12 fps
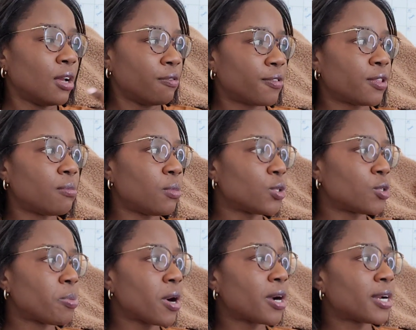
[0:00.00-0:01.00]
for the
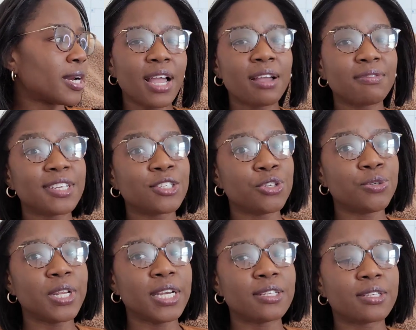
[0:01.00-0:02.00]
most part, I have like 2
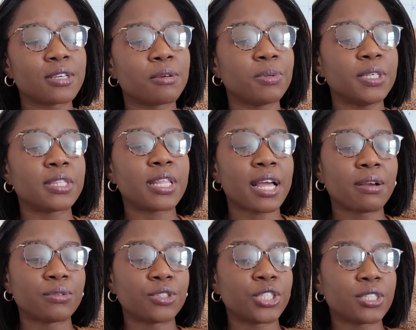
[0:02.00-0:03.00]
days to complete
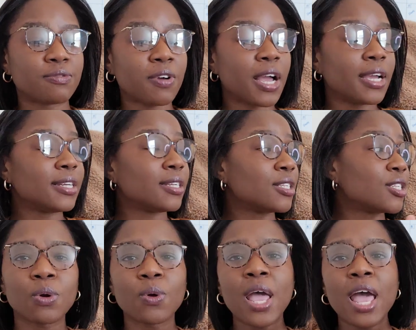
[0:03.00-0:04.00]
that, which is fine.
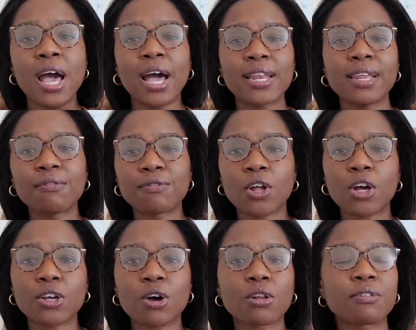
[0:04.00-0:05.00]
Well, I didn't
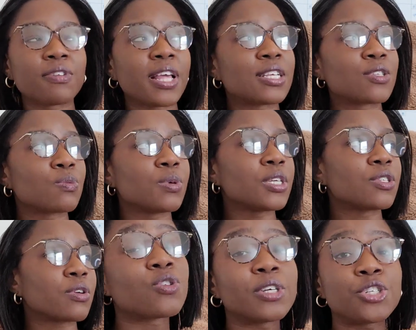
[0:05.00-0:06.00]
vlog all of last week,
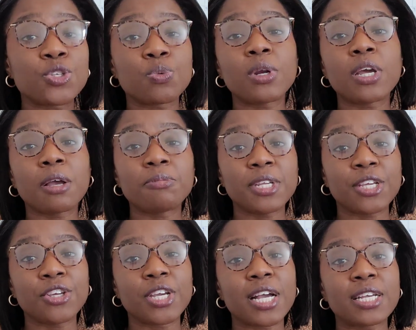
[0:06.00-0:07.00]
so I just want to
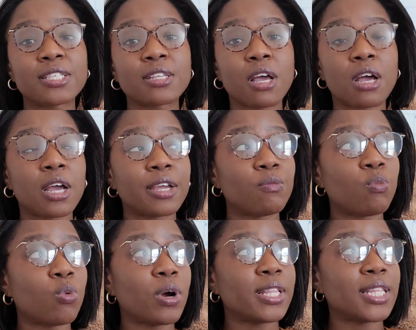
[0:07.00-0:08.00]
update you guys on
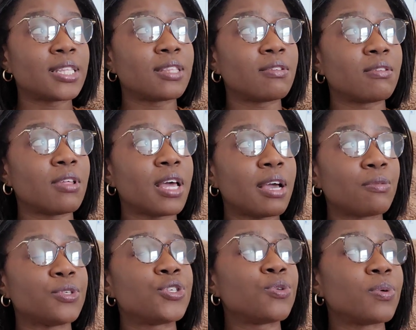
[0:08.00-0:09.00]
what I
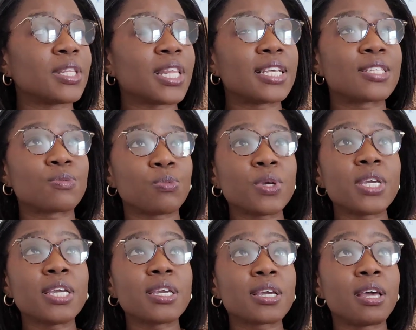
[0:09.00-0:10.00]
was doing last
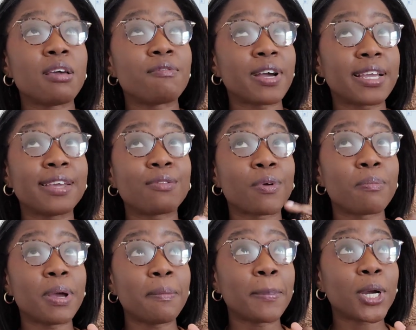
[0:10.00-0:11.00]
week, if I can
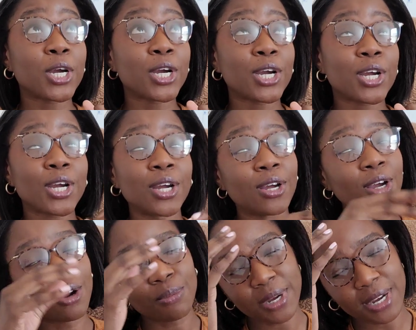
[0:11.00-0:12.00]
remember.
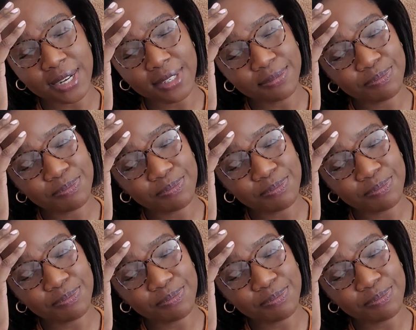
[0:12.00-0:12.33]
Oh my God.